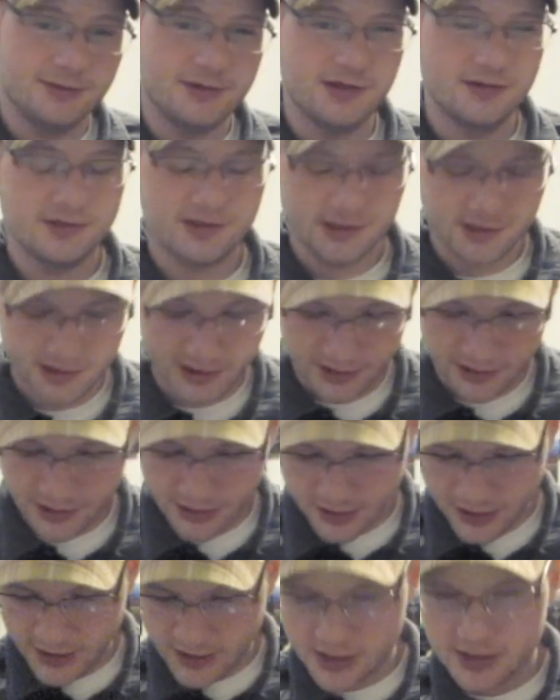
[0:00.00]
juice in there.
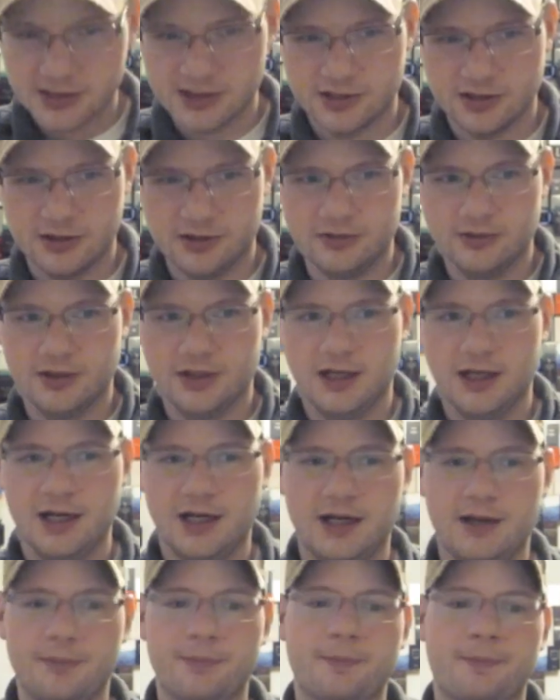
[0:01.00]
So,
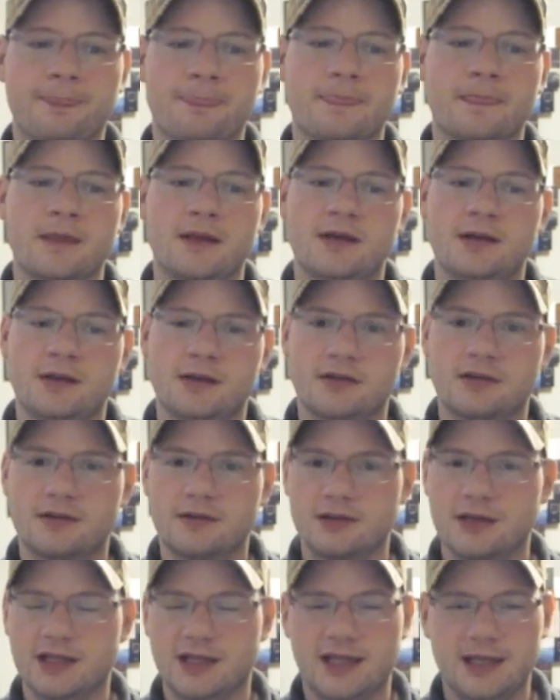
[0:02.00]

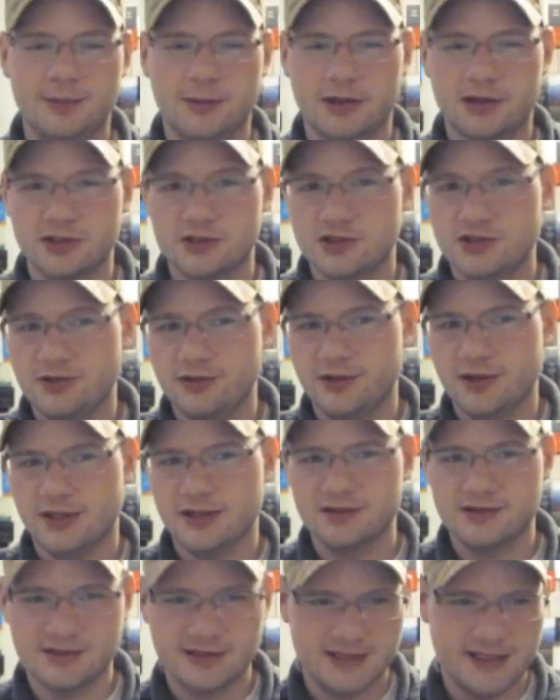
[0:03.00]
it came out in
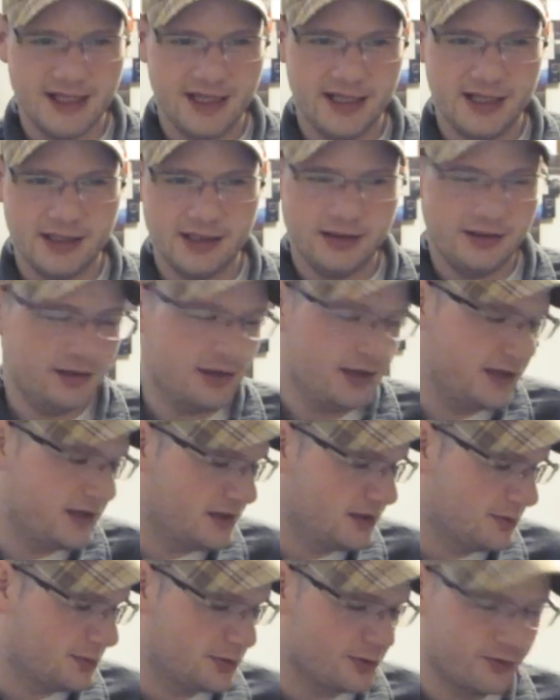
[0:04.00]
2010, and
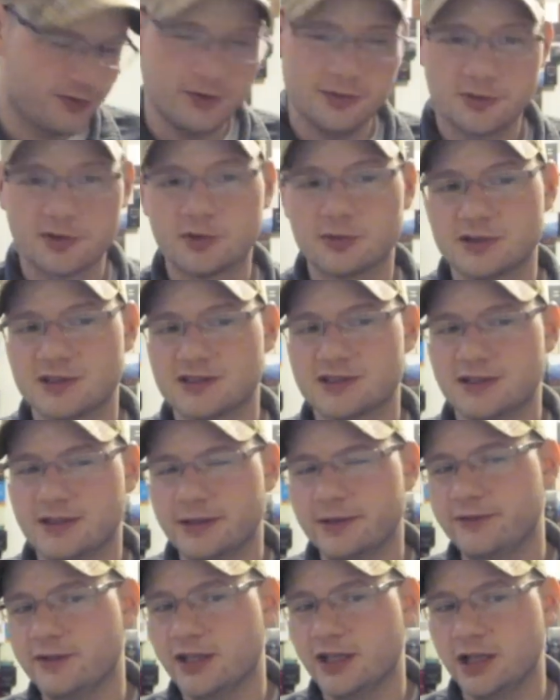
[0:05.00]
the perfumer was
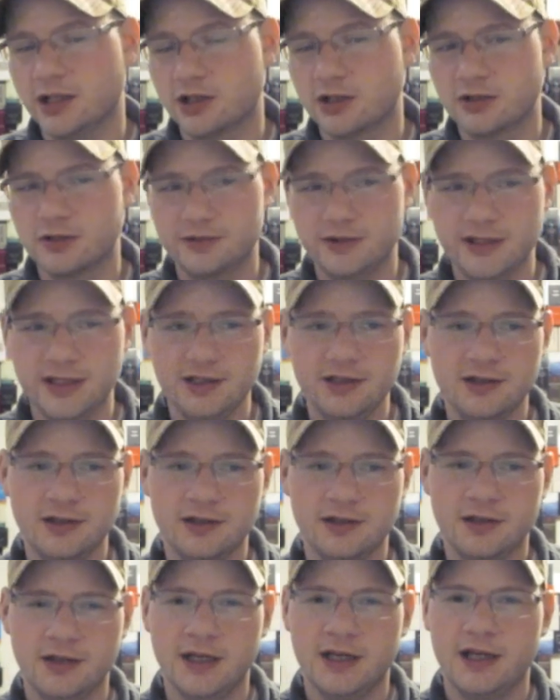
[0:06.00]
Olivier Creed.
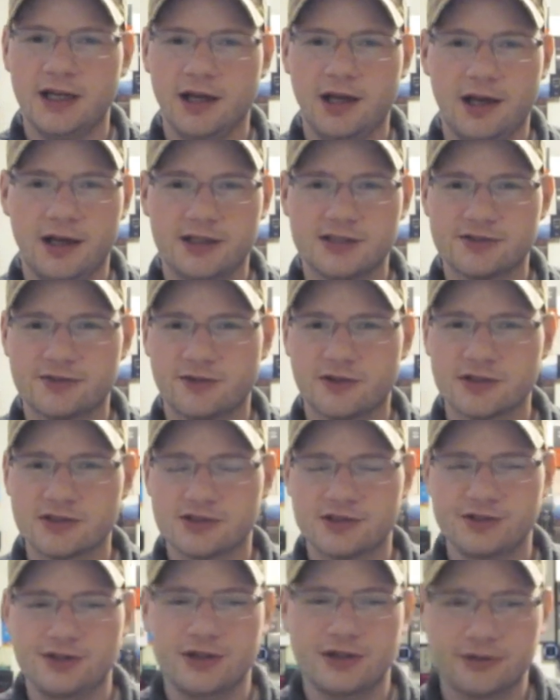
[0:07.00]
As far
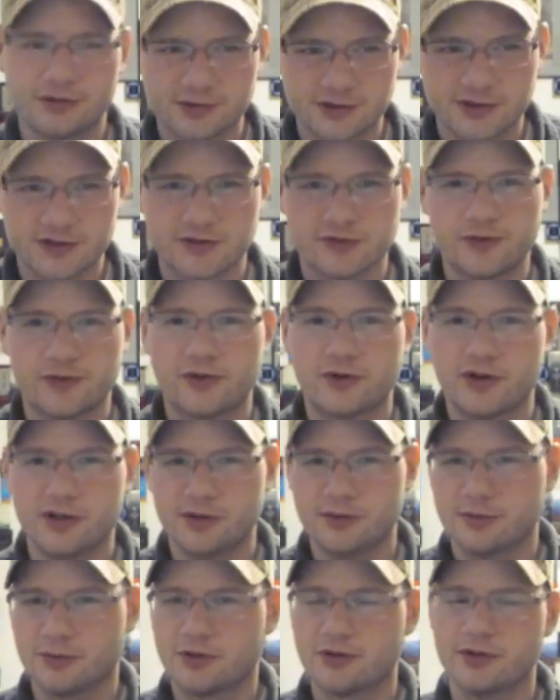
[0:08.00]
as notes
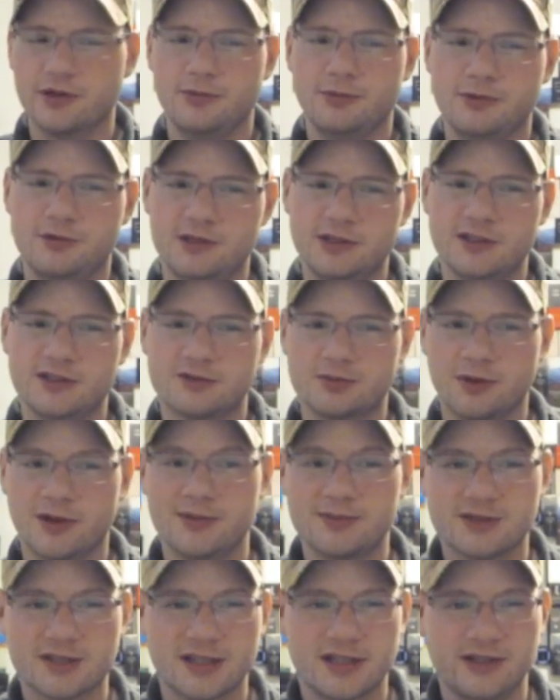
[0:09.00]
from Creed Boutique's
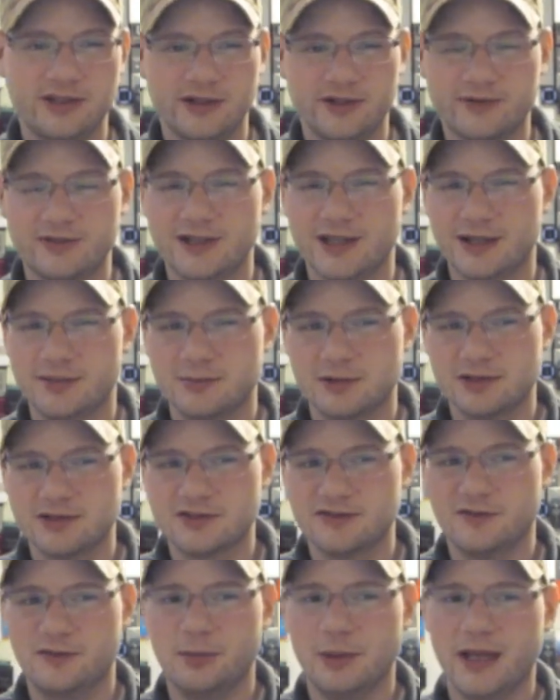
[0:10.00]
website, you have top notes
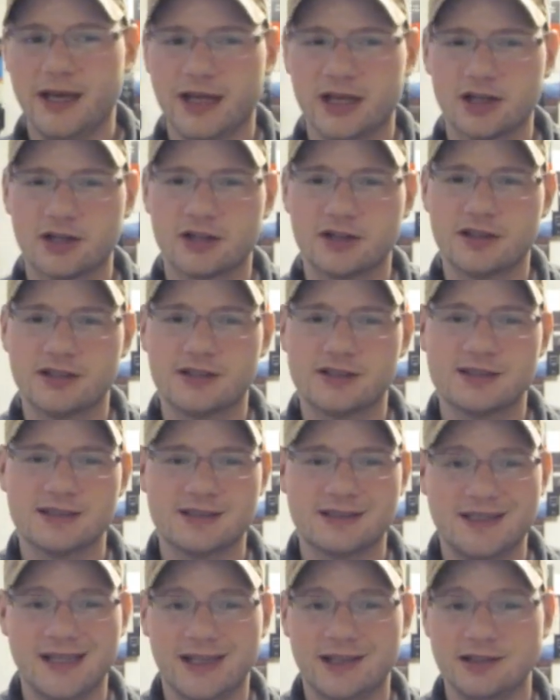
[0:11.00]
of black currant,
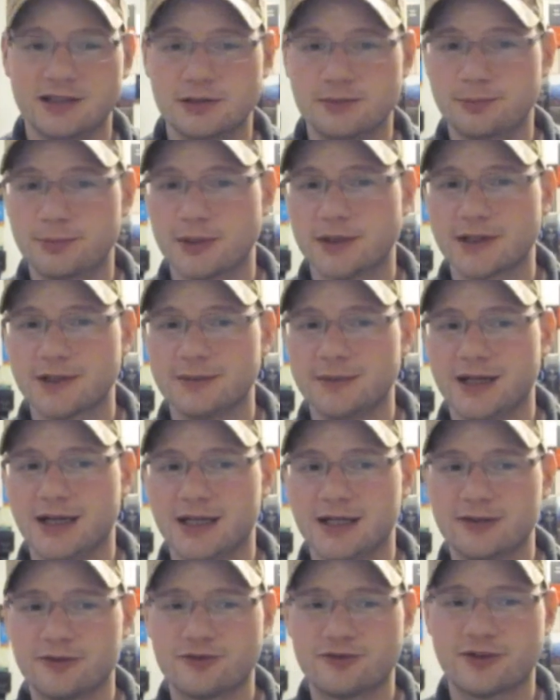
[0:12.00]
Italian
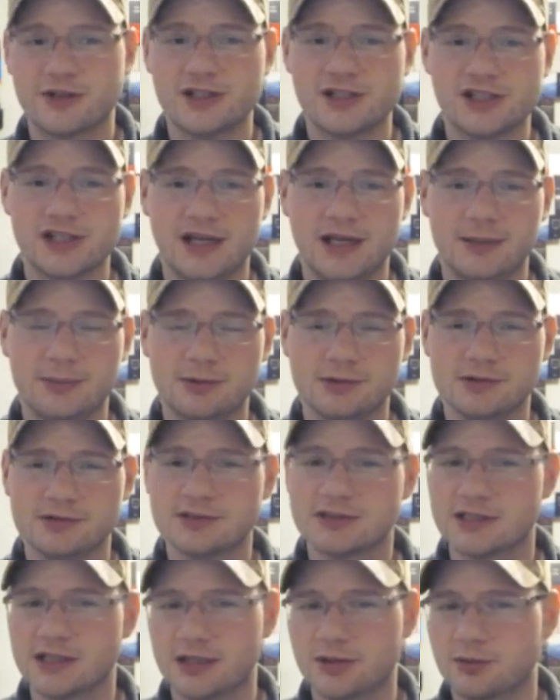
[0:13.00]
bergamot, French
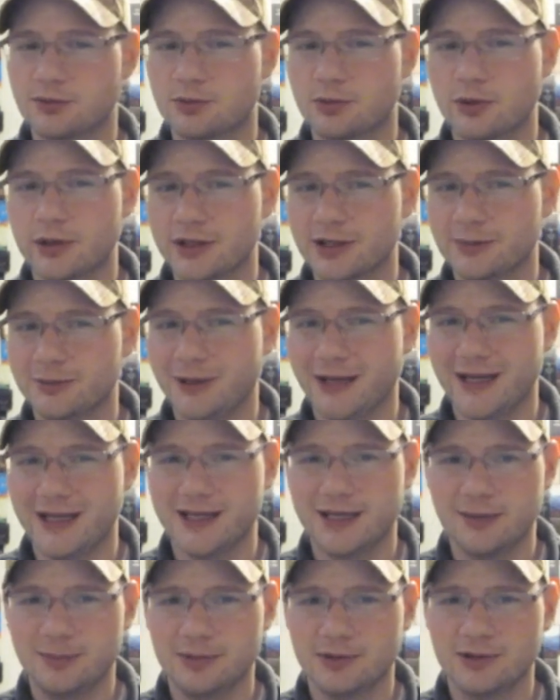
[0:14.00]
apples, and royal
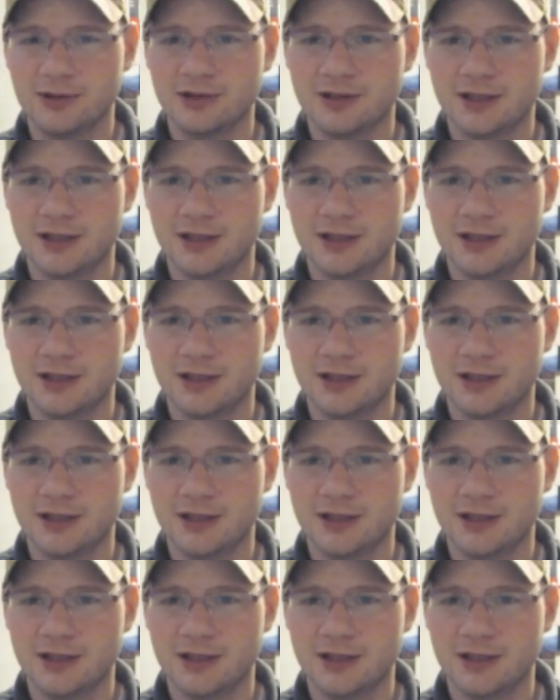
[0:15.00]
pineapple.